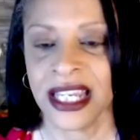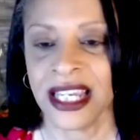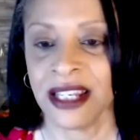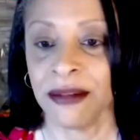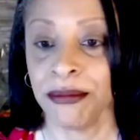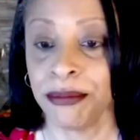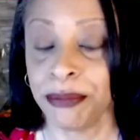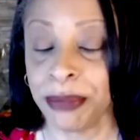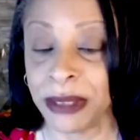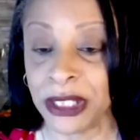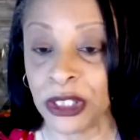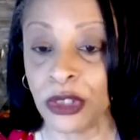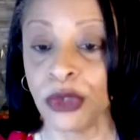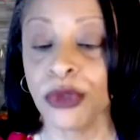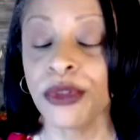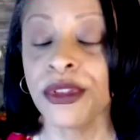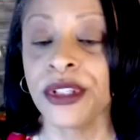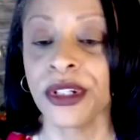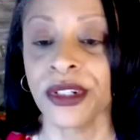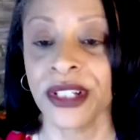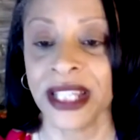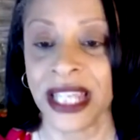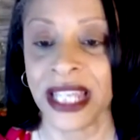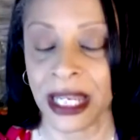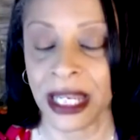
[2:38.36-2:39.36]
and build
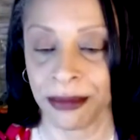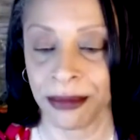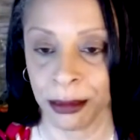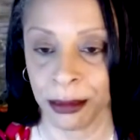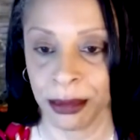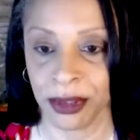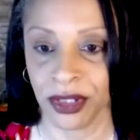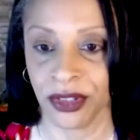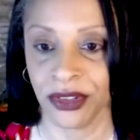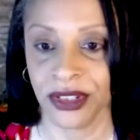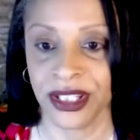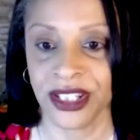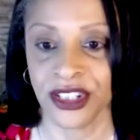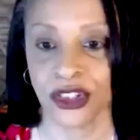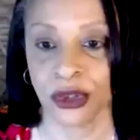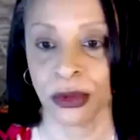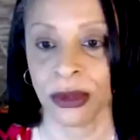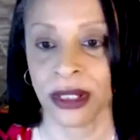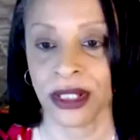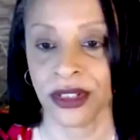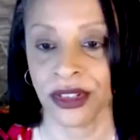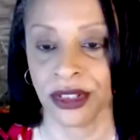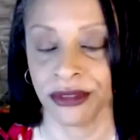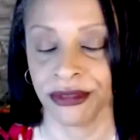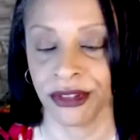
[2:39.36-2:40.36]
their capabilities
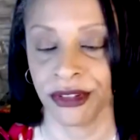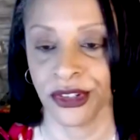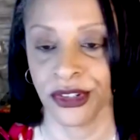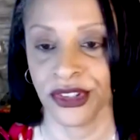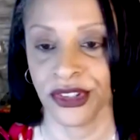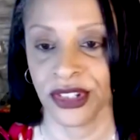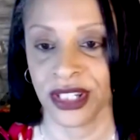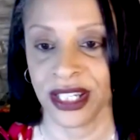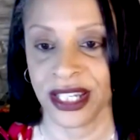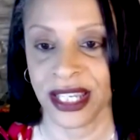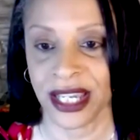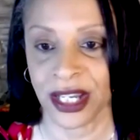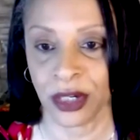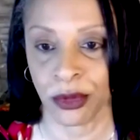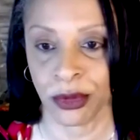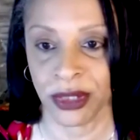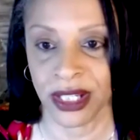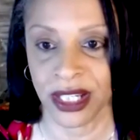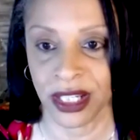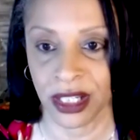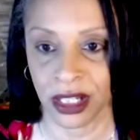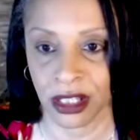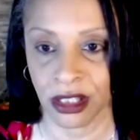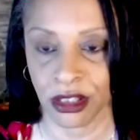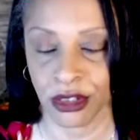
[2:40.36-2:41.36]
around diversity,
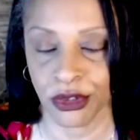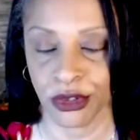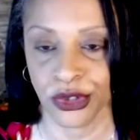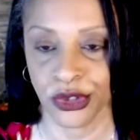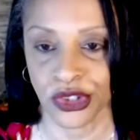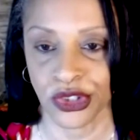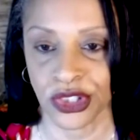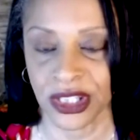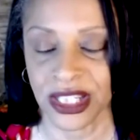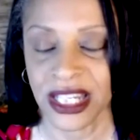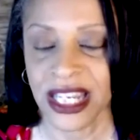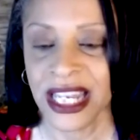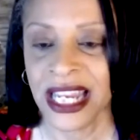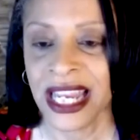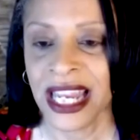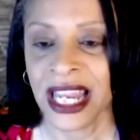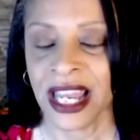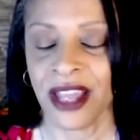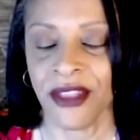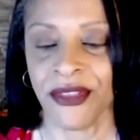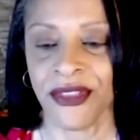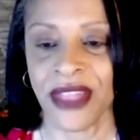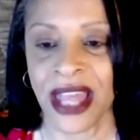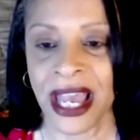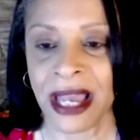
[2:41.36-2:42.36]
equity, and inclusion.
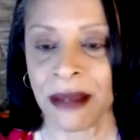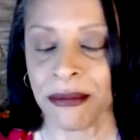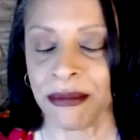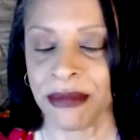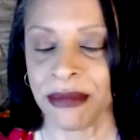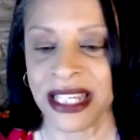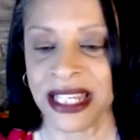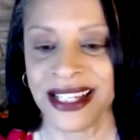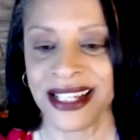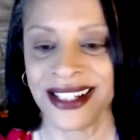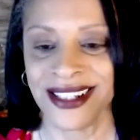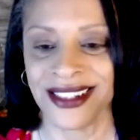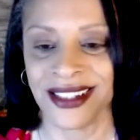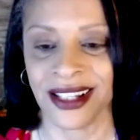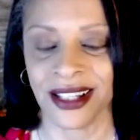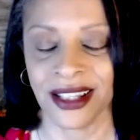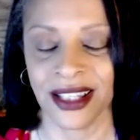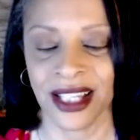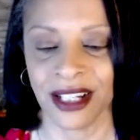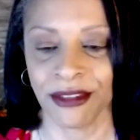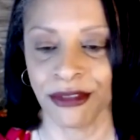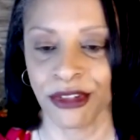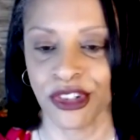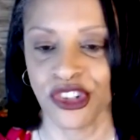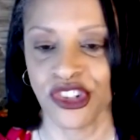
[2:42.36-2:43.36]
And that means
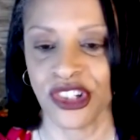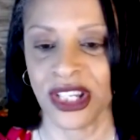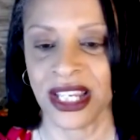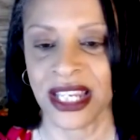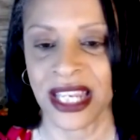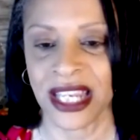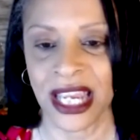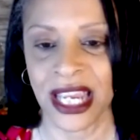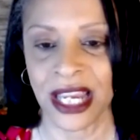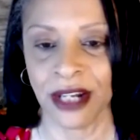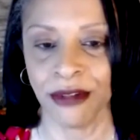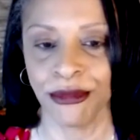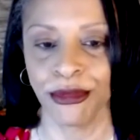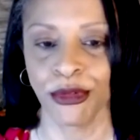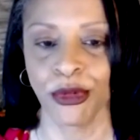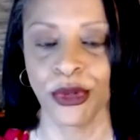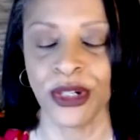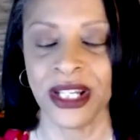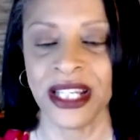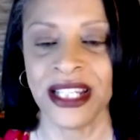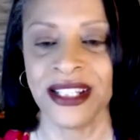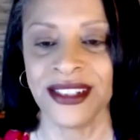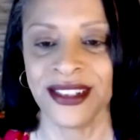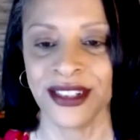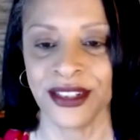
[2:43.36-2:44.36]
leveraging
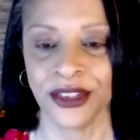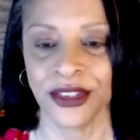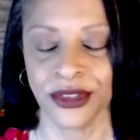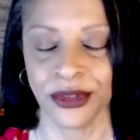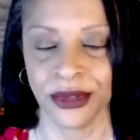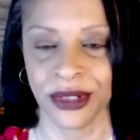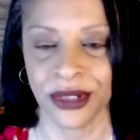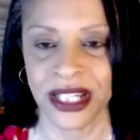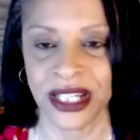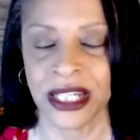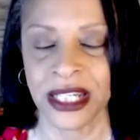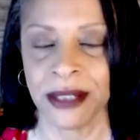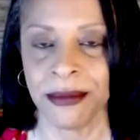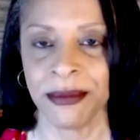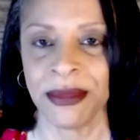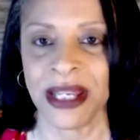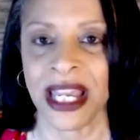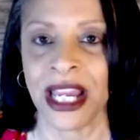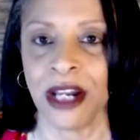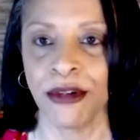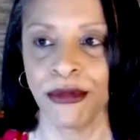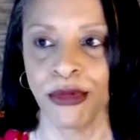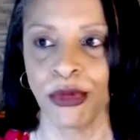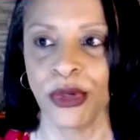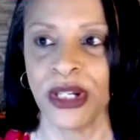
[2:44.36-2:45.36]
every stream,
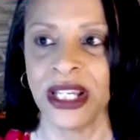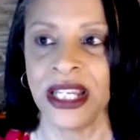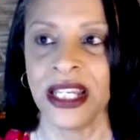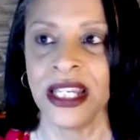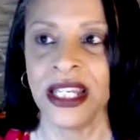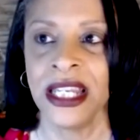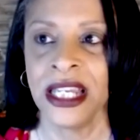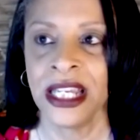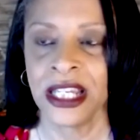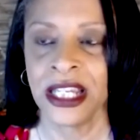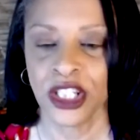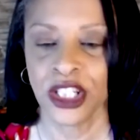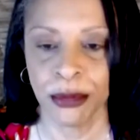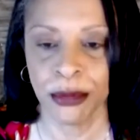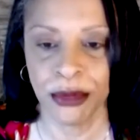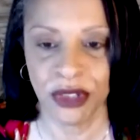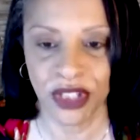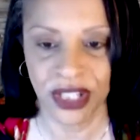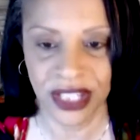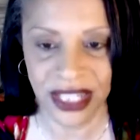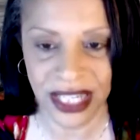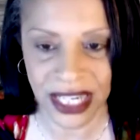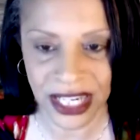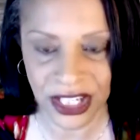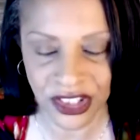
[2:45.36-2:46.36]
every
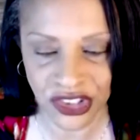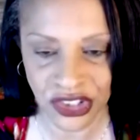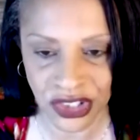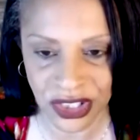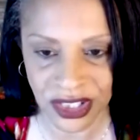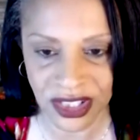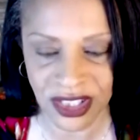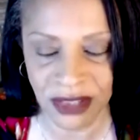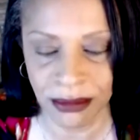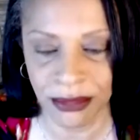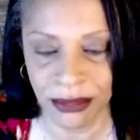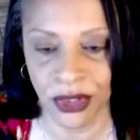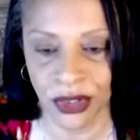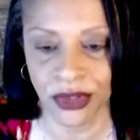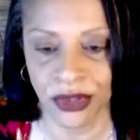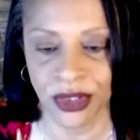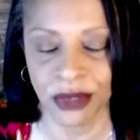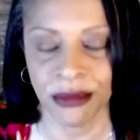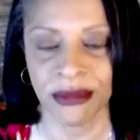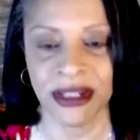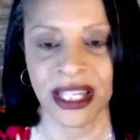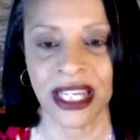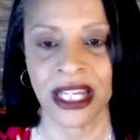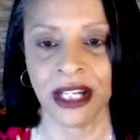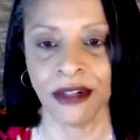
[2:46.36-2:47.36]
communications
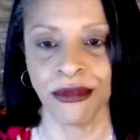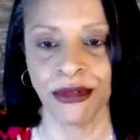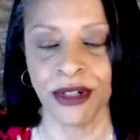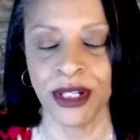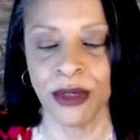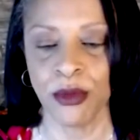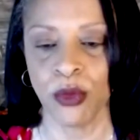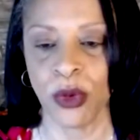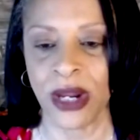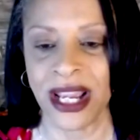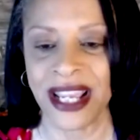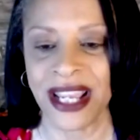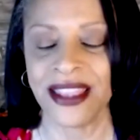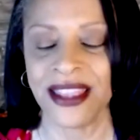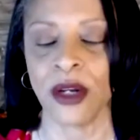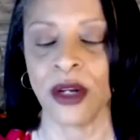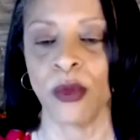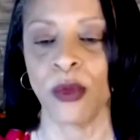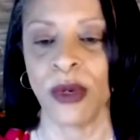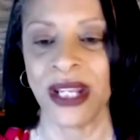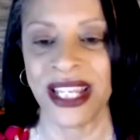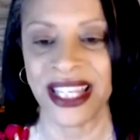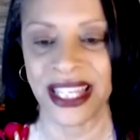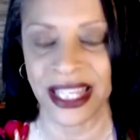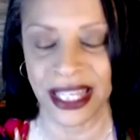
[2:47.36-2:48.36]
modem, every way that
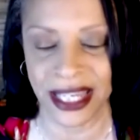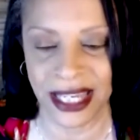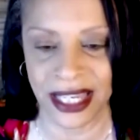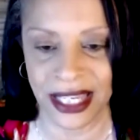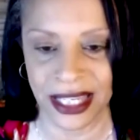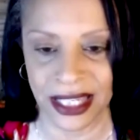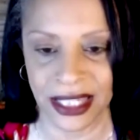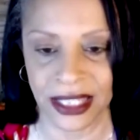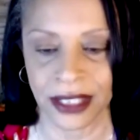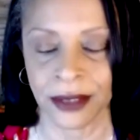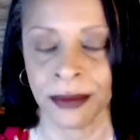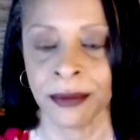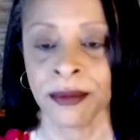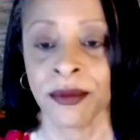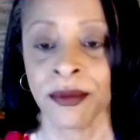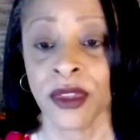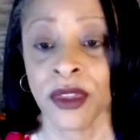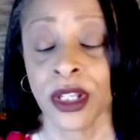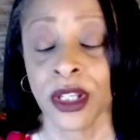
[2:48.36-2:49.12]
we can